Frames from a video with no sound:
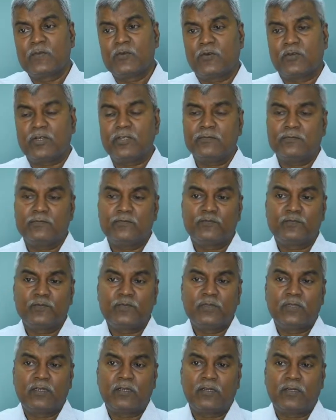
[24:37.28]
Okay.
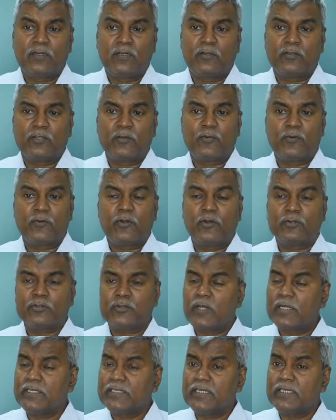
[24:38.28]
Now
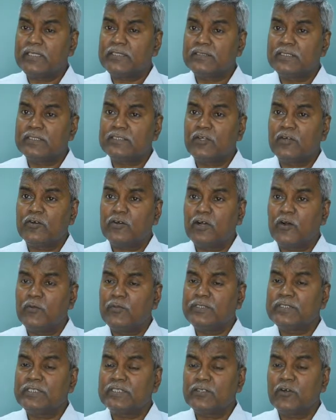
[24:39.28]
so I get how
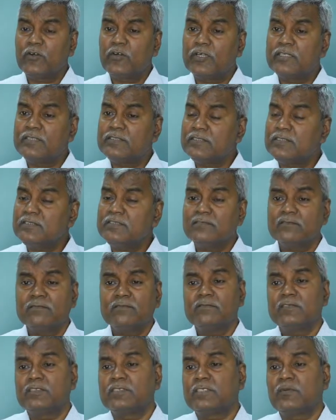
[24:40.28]
many such occurrences?
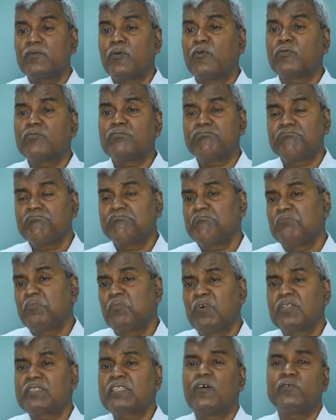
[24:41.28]
It's about
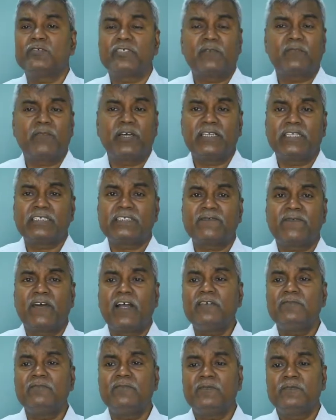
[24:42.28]
1000 minus
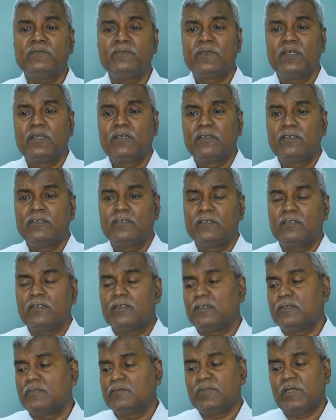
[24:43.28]
5,
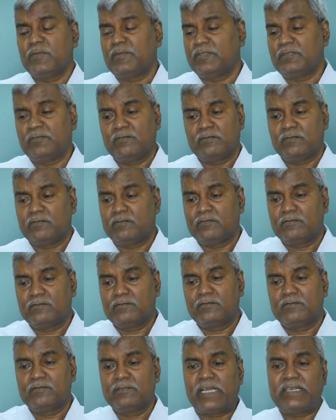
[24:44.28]
or maybe
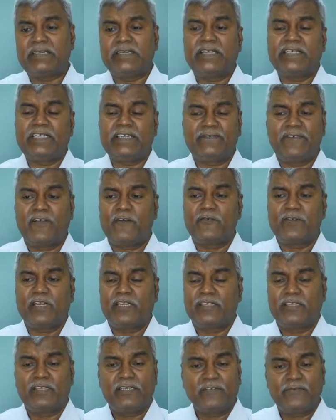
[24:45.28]
995 or
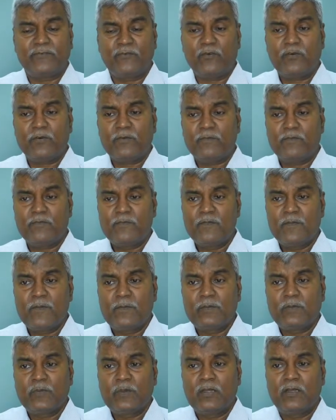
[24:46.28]
994,
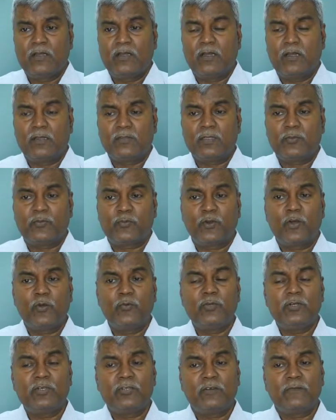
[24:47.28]
and the
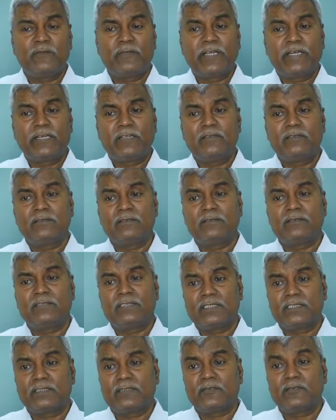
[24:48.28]
probability of getting
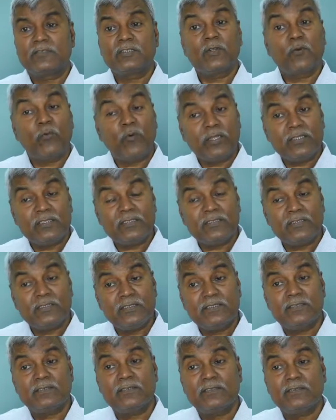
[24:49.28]
6 consecutive ones
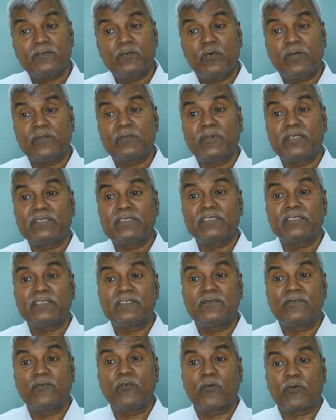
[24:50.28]
is
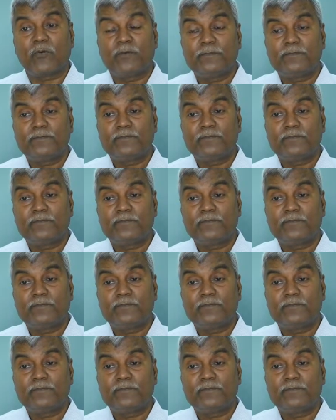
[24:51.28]
1/64.